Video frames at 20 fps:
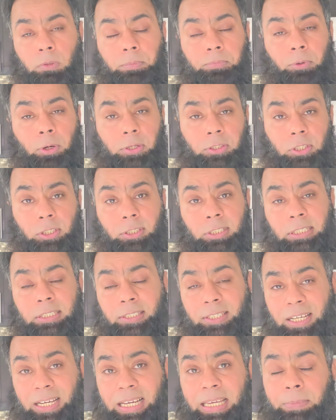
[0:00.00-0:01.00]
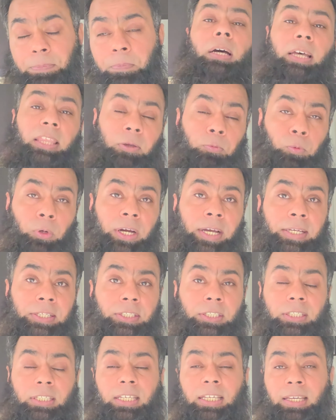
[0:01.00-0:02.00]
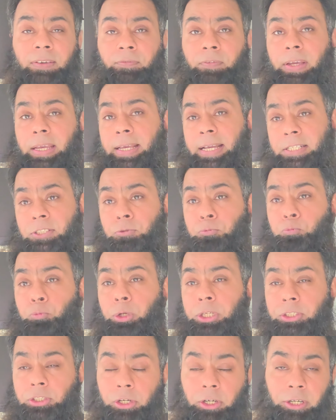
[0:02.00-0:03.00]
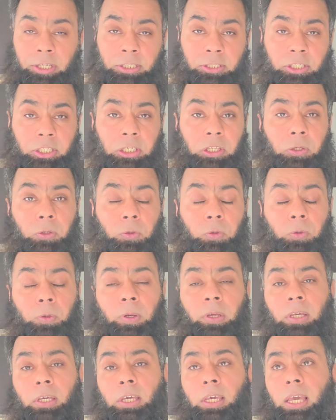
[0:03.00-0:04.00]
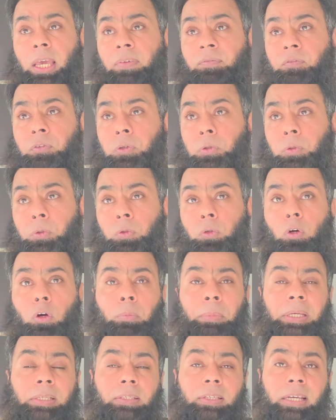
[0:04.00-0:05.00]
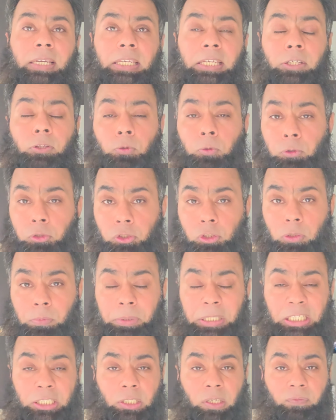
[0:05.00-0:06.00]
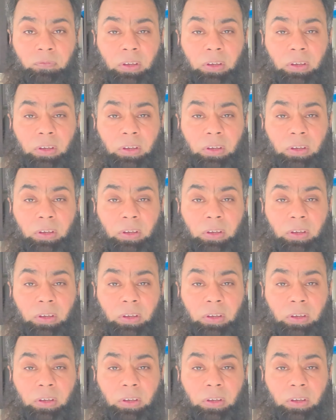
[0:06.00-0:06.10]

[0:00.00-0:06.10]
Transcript: processing time. Otherwise, if it gets returned to you if you omit any crucial piece of